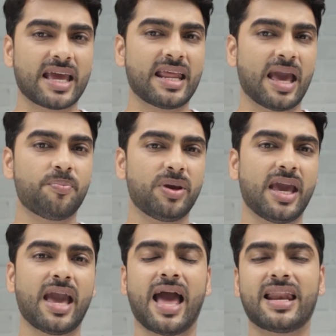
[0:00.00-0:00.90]
can
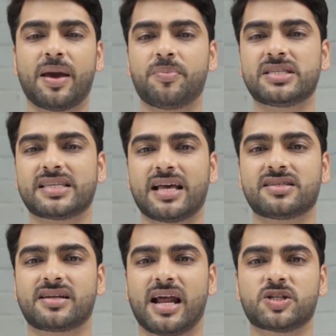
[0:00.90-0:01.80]
MBA and MS
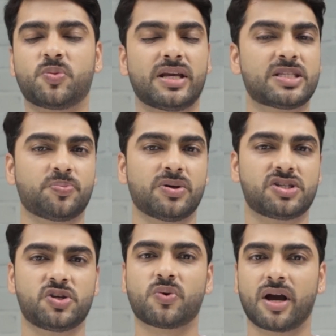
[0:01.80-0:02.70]
science graduates
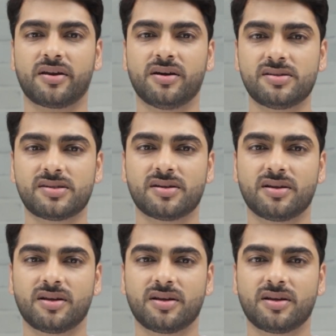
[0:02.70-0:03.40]
pursue careers?